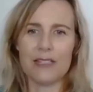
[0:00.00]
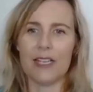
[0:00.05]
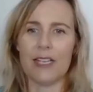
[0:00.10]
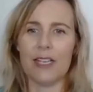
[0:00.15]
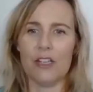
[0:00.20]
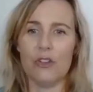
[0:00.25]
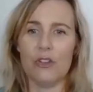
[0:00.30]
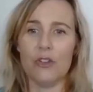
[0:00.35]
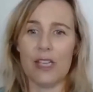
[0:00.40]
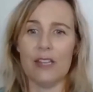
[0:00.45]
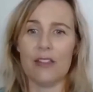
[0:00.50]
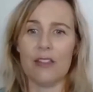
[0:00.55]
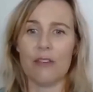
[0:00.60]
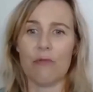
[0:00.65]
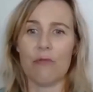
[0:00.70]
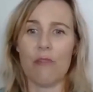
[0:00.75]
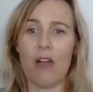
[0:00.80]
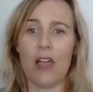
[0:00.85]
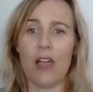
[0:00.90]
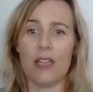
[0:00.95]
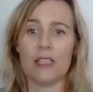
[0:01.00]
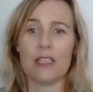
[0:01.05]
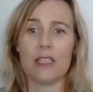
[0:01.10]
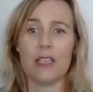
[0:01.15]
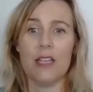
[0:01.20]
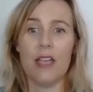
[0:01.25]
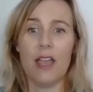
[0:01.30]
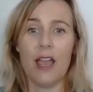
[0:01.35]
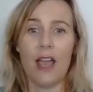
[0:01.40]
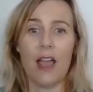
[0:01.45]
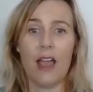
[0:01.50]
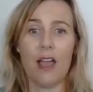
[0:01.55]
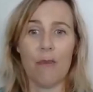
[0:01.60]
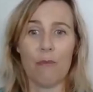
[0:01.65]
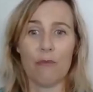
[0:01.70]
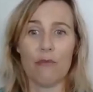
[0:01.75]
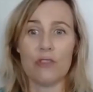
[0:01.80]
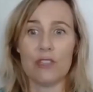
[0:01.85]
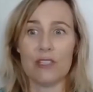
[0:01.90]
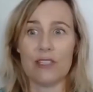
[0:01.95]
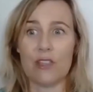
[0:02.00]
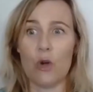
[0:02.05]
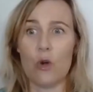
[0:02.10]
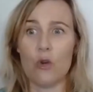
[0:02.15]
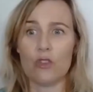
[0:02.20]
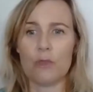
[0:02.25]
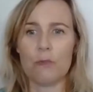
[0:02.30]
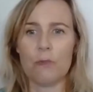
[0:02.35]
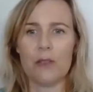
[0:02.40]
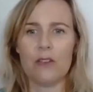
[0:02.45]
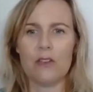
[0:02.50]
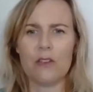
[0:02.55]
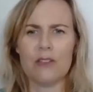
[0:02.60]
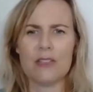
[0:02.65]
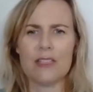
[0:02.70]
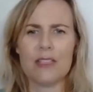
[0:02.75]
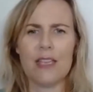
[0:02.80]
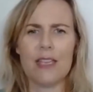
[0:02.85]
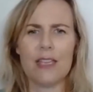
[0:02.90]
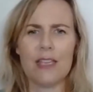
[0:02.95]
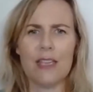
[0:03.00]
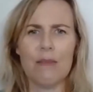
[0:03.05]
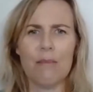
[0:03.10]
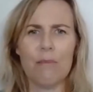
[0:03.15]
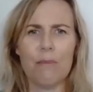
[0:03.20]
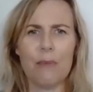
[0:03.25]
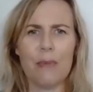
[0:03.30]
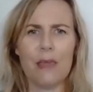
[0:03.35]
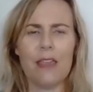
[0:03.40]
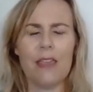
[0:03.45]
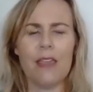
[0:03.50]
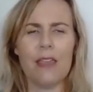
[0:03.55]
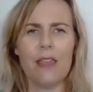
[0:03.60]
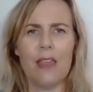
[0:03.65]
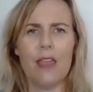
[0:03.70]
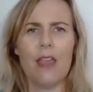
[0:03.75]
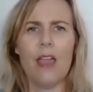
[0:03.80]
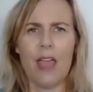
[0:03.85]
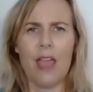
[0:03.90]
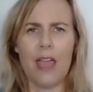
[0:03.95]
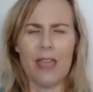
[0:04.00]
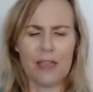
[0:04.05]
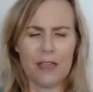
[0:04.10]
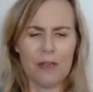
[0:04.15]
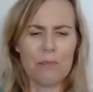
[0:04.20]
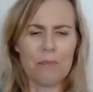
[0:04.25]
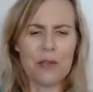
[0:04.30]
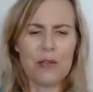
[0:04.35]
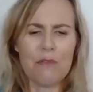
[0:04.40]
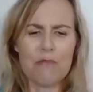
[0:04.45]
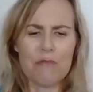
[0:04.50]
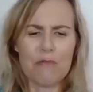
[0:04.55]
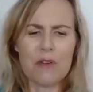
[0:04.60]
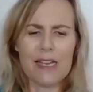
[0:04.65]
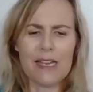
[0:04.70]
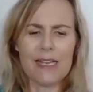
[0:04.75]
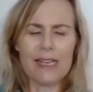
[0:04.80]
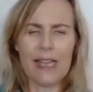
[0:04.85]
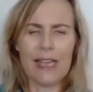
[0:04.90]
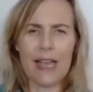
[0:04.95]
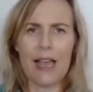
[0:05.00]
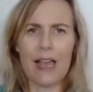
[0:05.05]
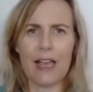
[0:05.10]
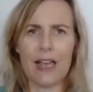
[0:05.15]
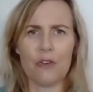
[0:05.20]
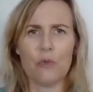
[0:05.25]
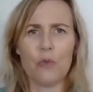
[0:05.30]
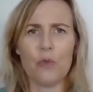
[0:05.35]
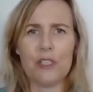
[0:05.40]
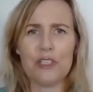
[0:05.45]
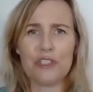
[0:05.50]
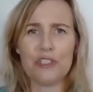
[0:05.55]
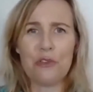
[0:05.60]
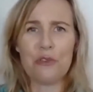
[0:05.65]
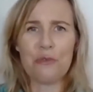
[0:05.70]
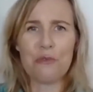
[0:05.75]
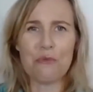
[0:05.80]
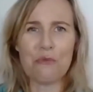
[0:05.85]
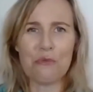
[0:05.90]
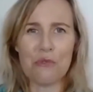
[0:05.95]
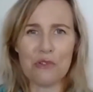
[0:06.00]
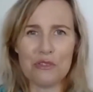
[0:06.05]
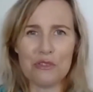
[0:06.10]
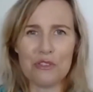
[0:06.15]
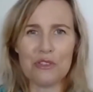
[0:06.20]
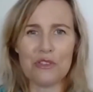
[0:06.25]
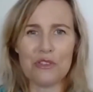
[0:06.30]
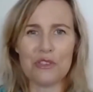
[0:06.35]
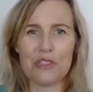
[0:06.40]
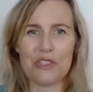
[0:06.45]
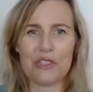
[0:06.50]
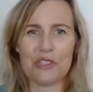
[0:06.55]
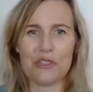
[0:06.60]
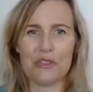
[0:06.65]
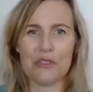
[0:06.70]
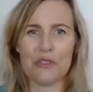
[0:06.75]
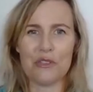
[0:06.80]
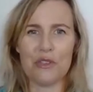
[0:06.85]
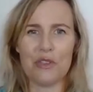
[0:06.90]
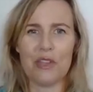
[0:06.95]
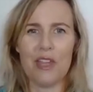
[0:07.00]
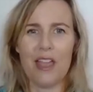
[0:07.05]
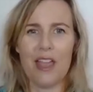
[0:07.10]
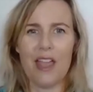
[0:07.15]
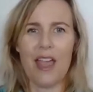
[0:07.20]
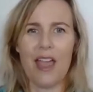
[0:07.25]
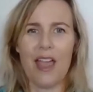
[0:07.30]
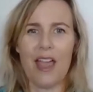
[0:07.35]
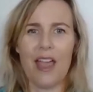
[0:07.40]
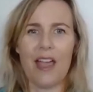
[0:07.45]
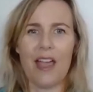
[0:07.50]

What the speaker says: basically you get the right result, because it can be really hard, and we don't want you to